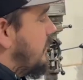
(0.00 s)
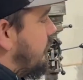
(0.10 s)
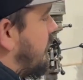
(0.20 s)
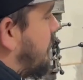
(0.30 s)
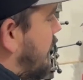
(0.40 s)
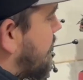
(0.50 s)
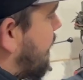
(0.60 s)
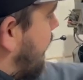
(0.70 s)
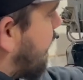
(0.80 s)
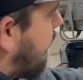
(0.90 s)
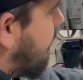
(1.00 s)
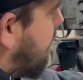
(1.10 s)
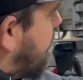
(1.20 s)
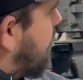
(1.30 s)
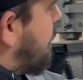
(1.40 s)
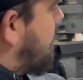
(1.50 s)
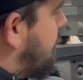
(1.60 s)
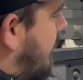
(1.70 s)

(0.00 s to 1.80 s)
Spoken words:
And then we converted my